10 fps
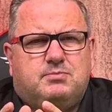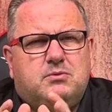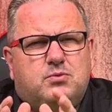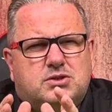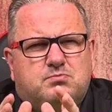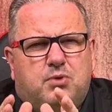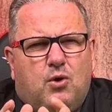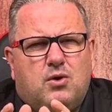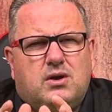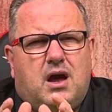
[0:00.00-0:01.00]
it was
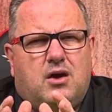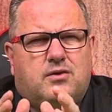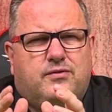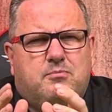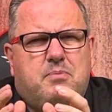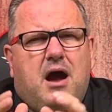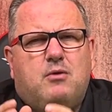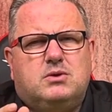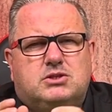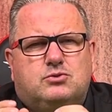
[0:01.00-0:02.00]
born out of a
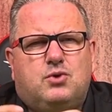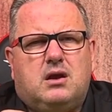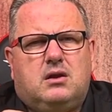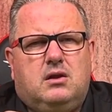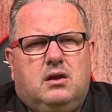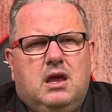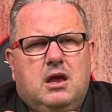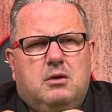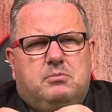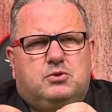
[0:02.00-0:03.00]
power struggle
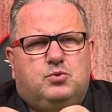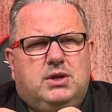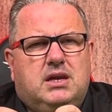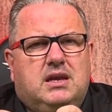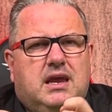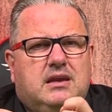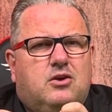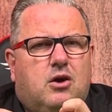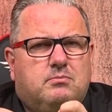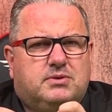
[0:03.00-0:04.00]
between an
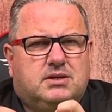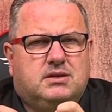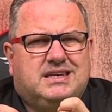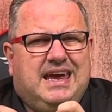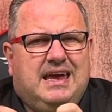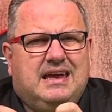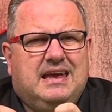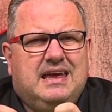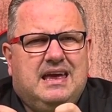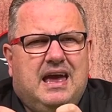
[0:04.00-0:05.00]
incompetent
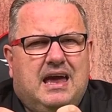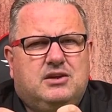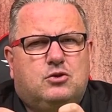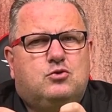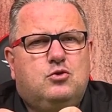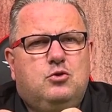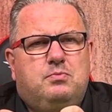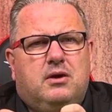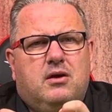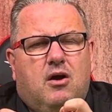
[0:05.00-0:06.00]
king and a
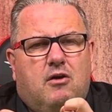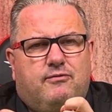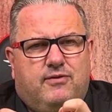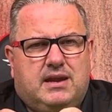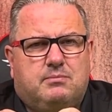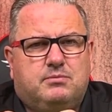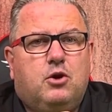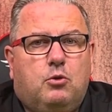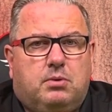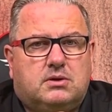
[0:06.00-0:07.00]
group of fed-up
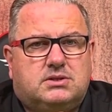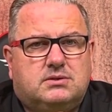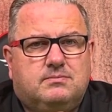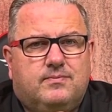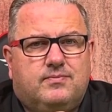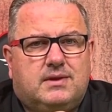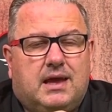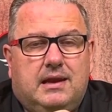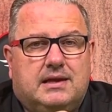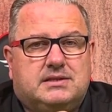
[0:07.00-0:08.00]
nobles.
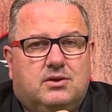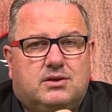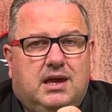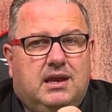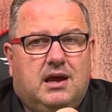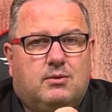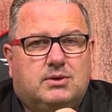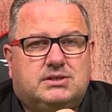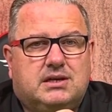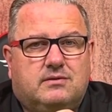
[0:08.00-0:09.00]
And let's not kid
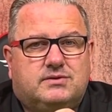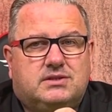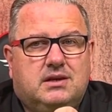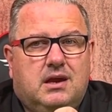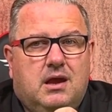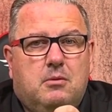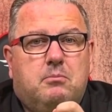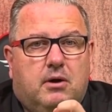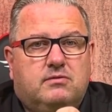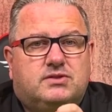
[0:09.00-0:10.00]
ourselves.
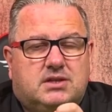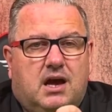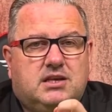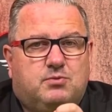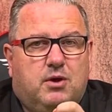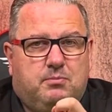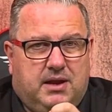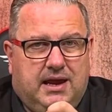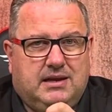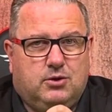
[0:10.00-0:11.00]
Both sides were
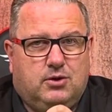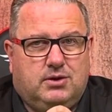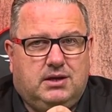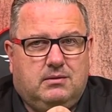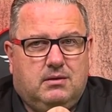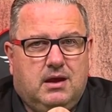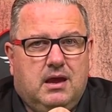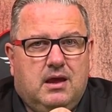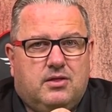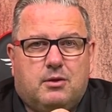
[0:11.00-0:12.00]
playing dirty.
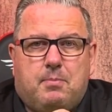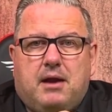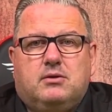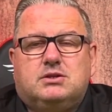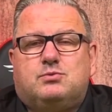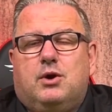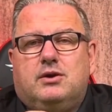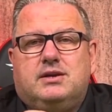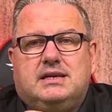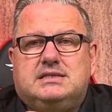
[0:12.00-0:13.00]
The barons
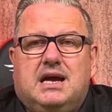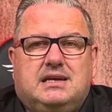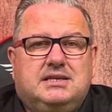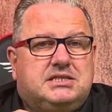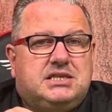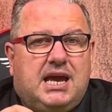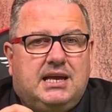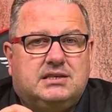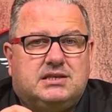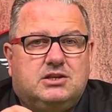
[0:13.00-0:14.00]
weren't exactly
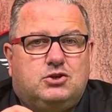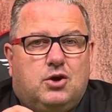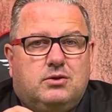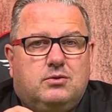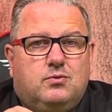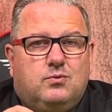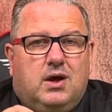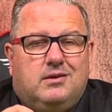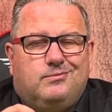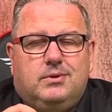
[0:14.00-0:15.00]
saints, and John, well,